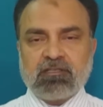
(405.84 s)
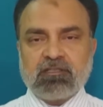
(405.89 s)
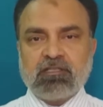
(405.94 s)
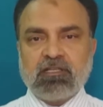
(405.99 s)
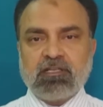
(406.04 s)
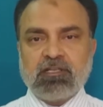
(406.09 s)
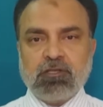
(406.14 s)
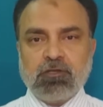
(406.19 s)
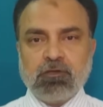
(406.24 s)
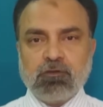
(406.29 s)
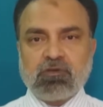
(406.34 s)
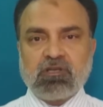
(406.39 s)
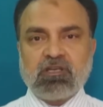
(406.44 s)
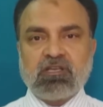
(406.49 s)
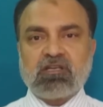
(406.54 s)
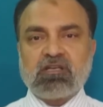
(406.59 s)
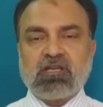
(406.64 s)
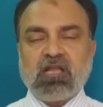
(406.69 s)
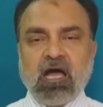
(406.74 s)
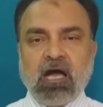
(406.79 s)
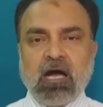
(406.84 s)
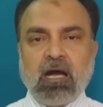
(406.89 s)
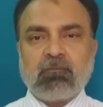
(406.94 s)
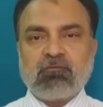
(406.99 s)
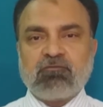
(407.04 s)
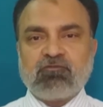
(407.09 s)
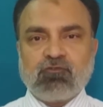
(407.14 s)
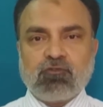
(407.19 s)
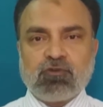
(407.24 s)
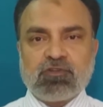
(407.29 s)
the nuclear
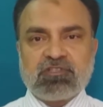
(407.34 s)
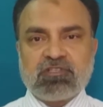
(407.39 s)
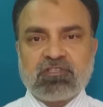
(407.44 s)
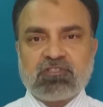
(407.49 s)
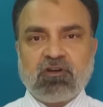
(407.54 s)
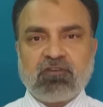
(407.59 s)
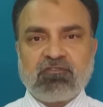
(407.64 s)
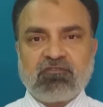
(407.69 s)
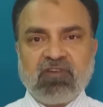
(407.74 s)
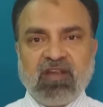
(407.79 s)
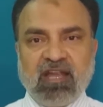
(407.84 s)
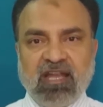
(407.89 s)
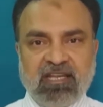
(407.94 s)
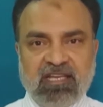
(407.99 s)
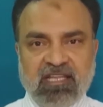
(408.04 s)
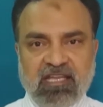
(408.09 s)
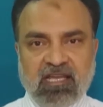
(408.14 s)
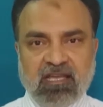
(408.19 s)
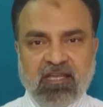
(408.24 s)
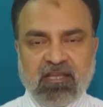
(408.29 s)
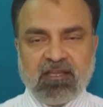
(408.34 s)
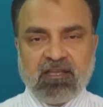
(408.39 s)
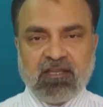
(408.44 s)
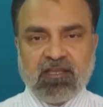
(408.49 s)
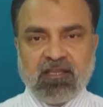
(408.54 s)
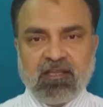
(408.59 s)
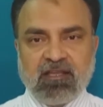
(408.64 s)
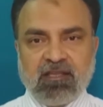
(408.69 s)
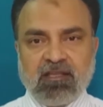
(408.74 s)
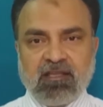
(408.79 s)
armed forces of India.
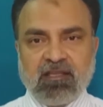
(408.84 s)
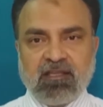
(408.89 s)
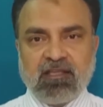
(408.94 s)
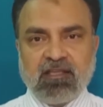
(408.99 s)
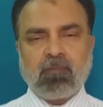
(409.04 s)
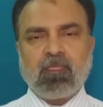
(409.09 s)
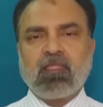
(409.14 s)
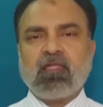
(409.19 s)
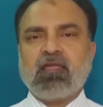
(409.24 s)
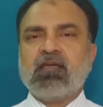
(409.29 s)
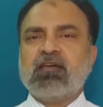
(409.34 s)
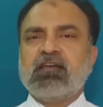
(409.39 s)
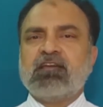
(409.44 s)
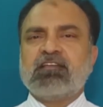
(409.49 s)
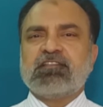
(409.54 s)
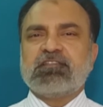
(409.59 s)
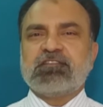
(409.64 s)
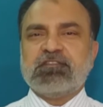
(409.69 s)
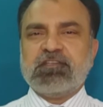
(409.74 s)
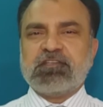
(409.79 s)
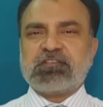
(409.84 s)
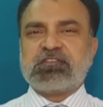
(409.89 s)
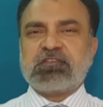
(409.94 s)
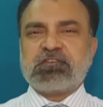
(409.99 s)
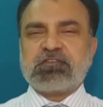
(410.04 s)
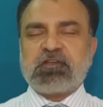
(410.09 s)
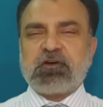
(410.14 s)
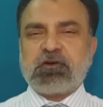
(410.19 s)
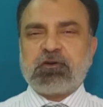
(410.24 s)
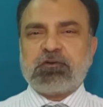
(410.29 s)
This
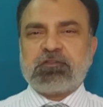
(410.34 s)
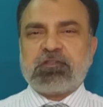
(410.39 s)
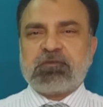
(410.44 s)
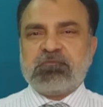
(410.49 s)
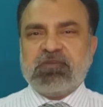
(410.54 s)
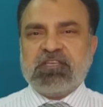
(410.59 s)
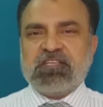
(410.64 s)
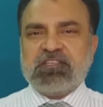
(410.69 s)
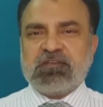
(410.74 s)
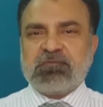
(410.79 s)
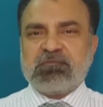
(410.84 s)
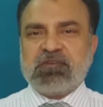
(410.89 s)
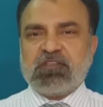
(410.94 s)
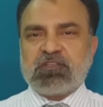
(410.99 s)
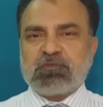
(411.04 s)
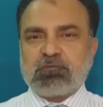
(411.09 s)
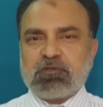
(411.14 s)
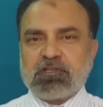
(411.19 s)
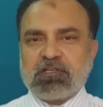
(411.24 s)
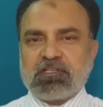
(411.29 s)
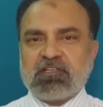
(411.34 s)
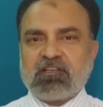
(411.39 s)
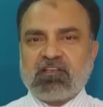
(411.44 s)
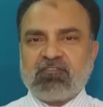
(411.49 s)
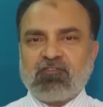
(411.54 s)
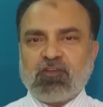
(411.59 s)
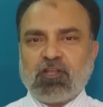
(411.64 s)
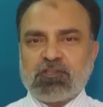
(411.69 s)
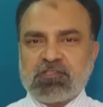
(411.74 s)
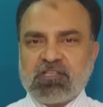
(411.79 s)
is how the BJP's
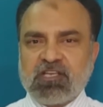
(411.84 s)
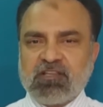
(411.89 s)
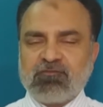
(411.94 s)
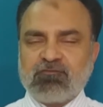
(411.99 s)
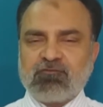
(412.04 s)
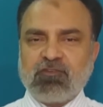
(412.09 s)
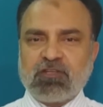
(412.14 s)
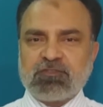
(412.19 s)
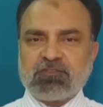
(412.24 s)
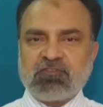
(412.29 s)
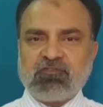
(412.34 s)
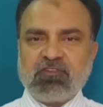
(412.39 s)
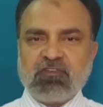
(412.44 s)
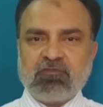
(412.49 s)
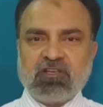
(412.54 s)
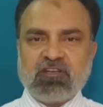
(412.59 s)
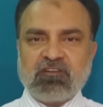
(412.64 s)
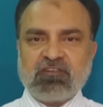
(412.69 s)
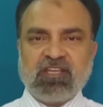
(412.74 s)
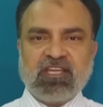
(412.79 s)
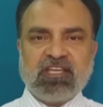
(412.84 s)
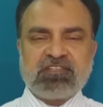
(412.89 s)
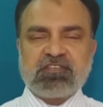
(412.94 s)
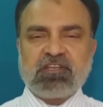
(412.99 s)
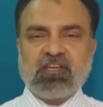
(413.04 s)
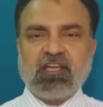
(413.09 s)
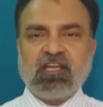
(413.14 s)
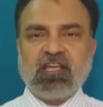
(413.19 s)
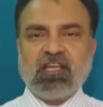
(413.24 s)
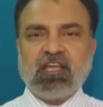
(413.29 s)
political philosophy will
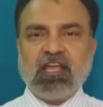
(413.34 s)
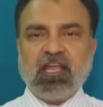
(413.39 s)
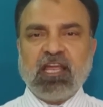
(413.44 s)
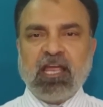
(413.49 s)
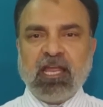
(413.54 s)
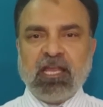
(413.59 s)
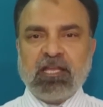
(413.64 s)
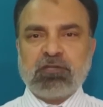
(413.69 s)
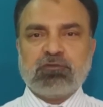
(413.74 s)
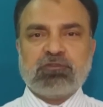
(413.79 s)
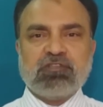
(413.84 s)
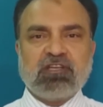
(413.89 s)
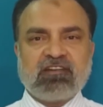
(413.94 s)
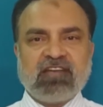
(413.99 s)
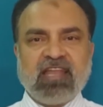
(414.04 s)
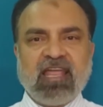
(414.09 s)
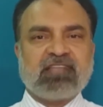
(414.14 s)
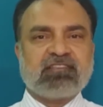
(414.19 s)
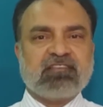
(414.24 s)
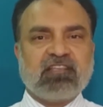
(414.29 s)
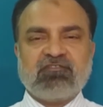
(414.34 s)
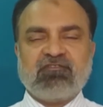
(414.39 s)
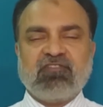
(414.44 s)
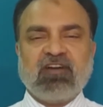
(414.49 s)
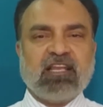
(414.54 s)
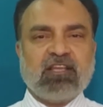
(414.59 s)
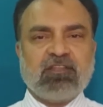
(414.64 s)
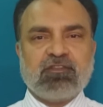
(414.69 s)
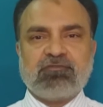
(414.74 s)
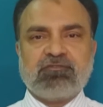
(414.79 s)
reach into the ranks and
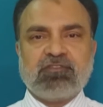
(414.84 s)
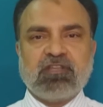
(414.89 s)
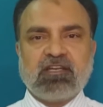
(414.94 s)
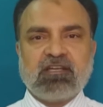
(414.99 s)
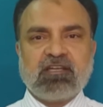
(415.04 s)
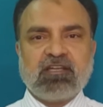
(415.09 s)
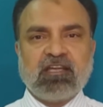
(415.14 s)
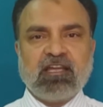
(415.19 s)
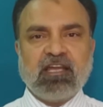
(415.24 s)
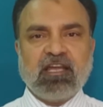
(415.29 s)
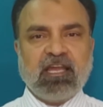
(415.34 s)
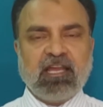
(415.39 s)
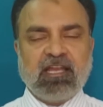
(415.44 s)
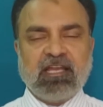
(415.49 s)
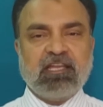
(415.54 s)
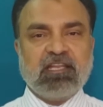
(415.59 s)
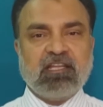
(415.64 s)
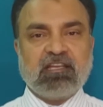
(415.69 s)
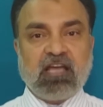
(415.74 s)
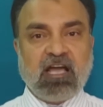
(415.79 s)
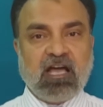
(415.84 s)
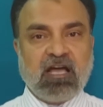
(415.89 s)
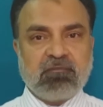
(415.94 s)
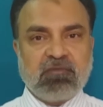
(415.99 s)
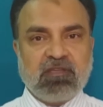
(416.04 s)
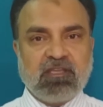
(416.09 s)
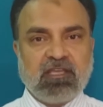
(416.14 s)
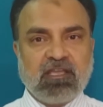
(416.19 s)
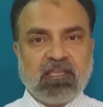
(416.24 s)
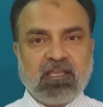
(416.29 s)
files of the Indian
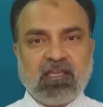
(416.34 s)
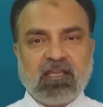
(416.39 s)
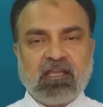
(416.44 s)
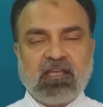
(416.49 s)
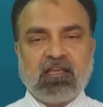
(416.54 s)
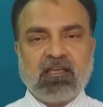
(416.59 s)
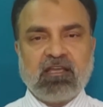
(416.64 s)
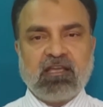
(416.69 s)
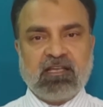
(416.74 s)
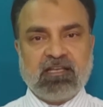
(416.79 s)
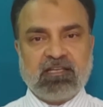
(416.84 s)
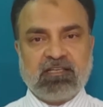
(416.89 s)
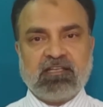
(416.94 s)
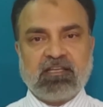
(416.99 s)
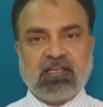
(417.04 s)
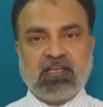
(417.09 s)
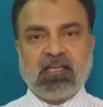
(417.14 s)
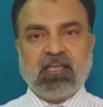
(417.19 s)
Army. And